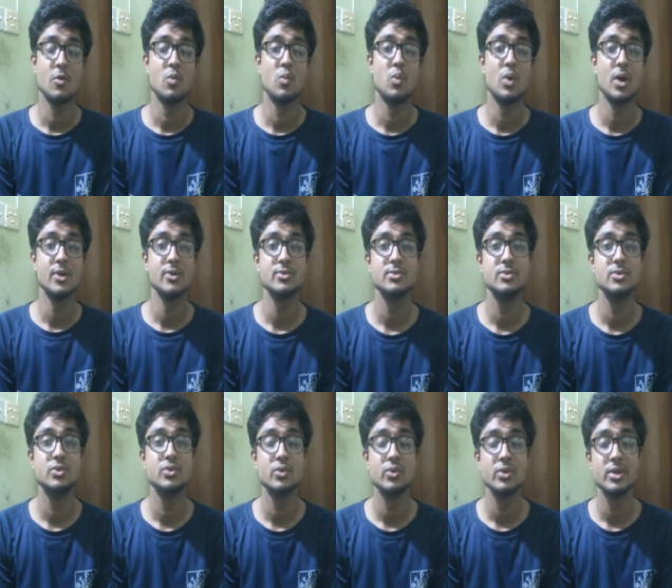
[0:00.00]
What
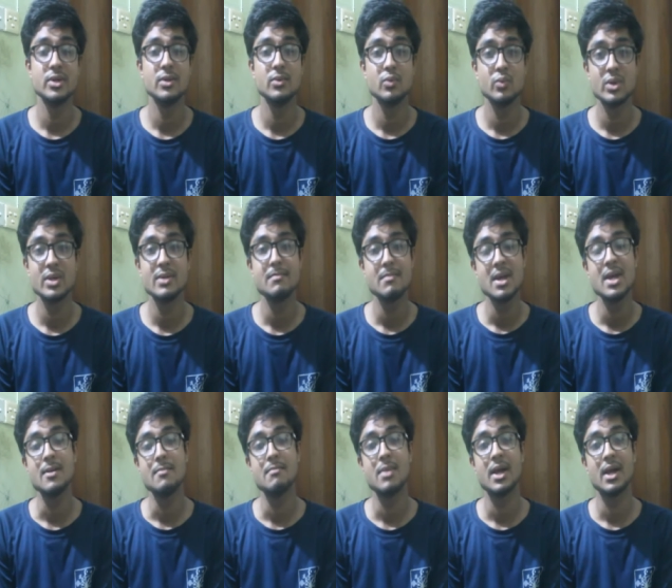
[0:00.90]
do we
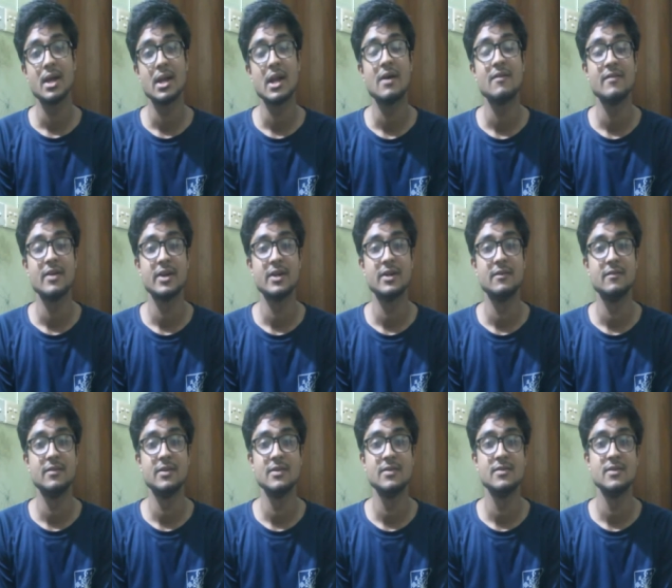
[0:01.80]
mean by club
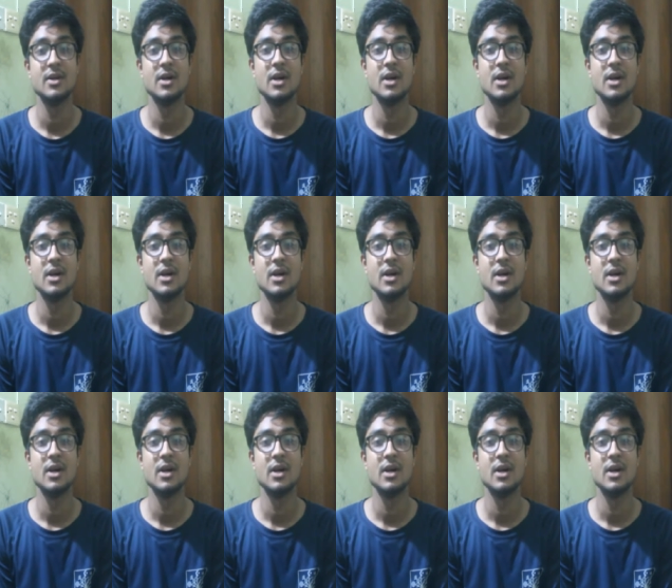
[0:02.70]
activities?